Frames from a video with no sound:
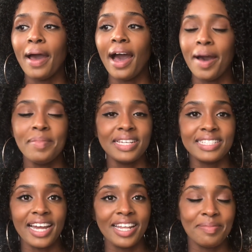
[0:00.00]
I'm
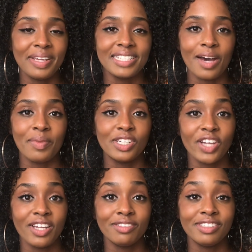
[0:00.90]
excited because I want to
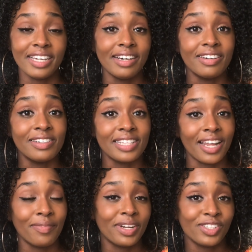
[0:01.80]
try new gels, and I
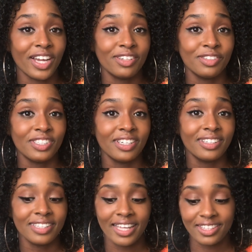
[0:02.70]
want to try new
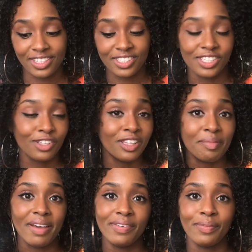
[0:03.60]
shingling, like the shingling
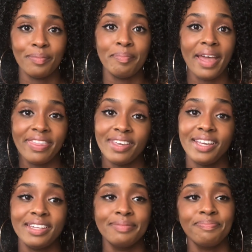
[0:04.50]
method
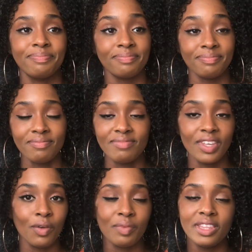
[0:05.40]

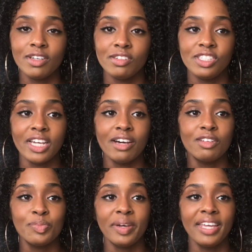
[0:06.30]
with those gels.
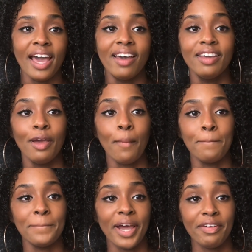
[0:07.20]
But yeah,
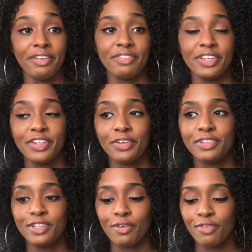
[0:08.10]
my review
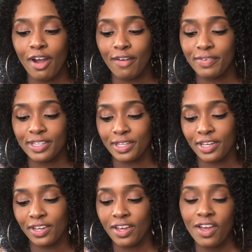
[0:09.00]
so far for
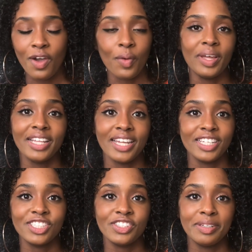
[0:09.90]
the Wetline
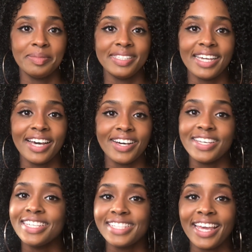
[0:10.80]
Xtreme Gel
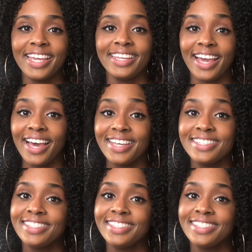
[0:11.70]
is a yes.